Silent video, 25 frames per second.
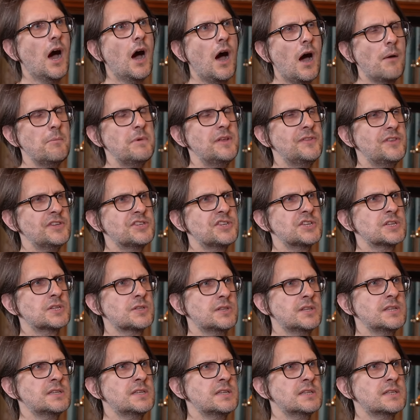I mean, this
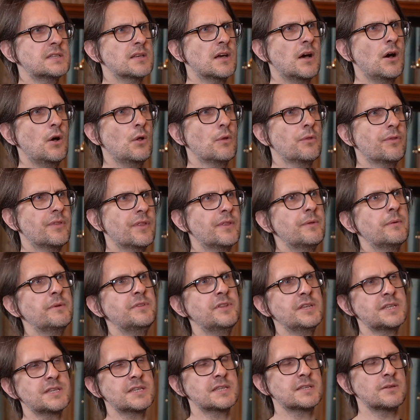is the whole, I mean,
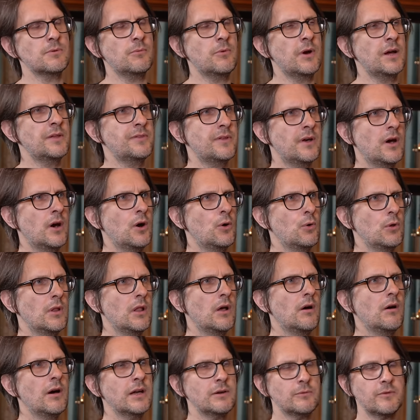this is in a way the whole
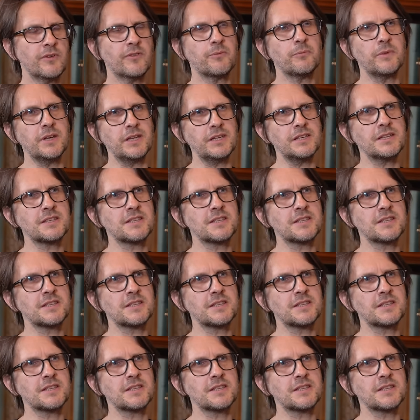lie with me,